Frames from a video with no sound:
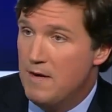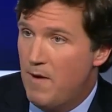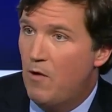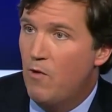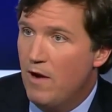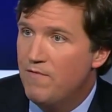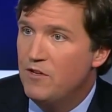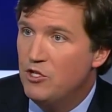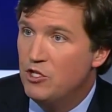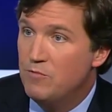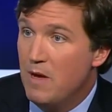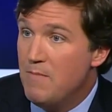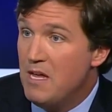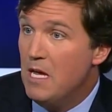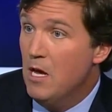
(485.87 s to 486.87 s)
about refugees
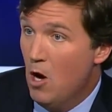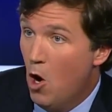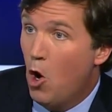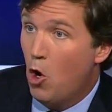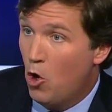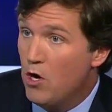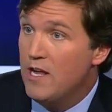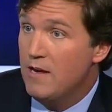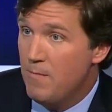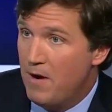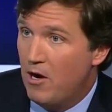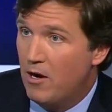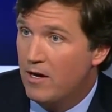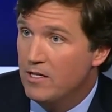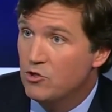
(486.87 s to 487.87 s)
maybe hurting
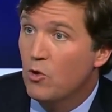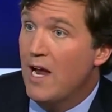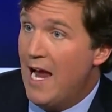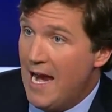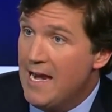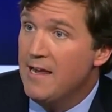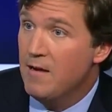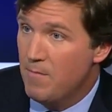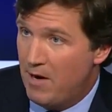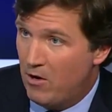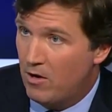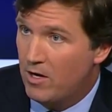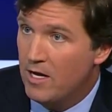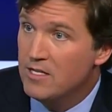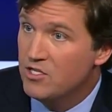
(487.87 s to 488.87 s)
Americans or hating
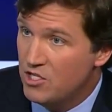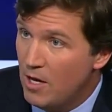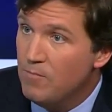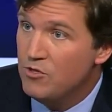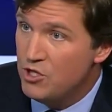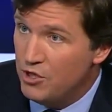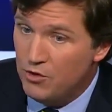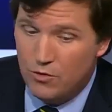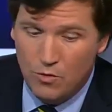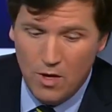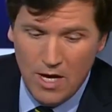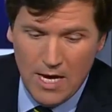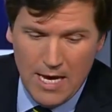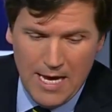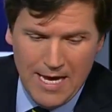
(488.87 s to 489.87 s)
America, and some do,
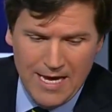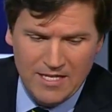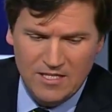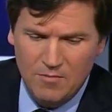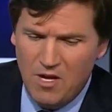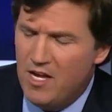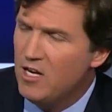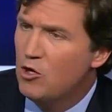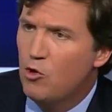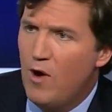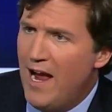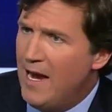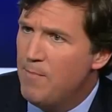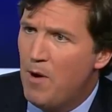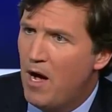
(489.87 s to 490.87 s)
is some kind of
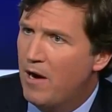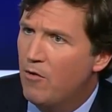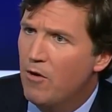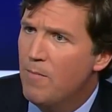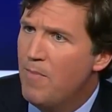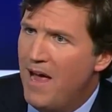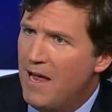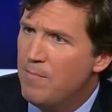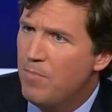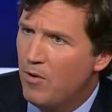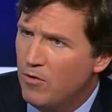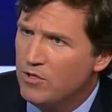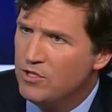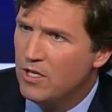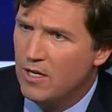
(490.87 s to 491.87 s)
crackpot or a bad
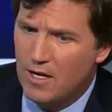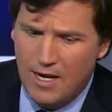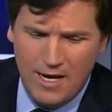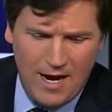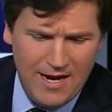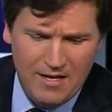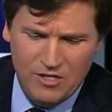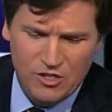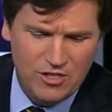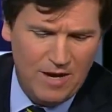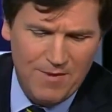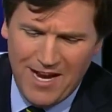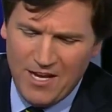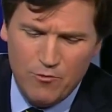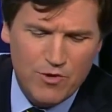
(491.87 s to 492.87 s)
person. And I
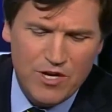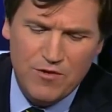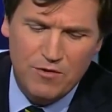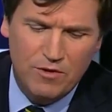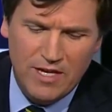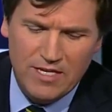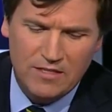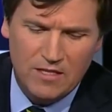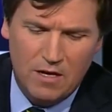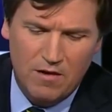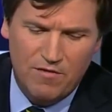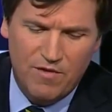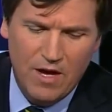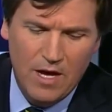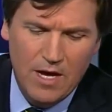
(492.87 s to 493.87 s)
could read you the list
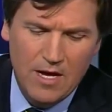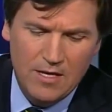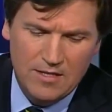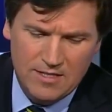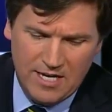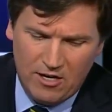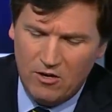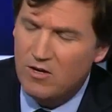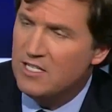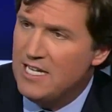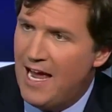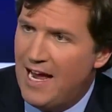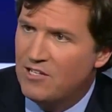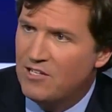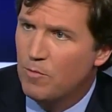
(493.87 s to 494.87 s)
of terror
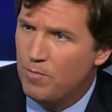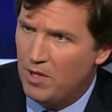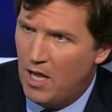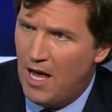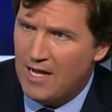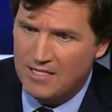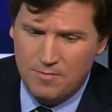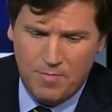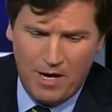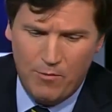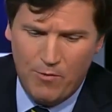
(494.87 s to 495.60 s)
attacks or plots by